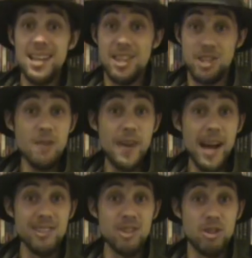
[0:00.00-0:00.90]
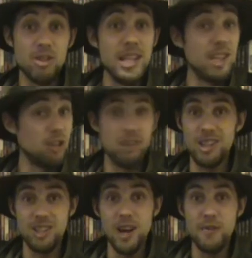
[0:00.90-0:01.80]
The 2003
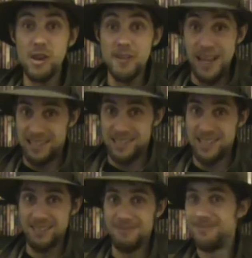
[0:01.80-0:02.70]
crossover event.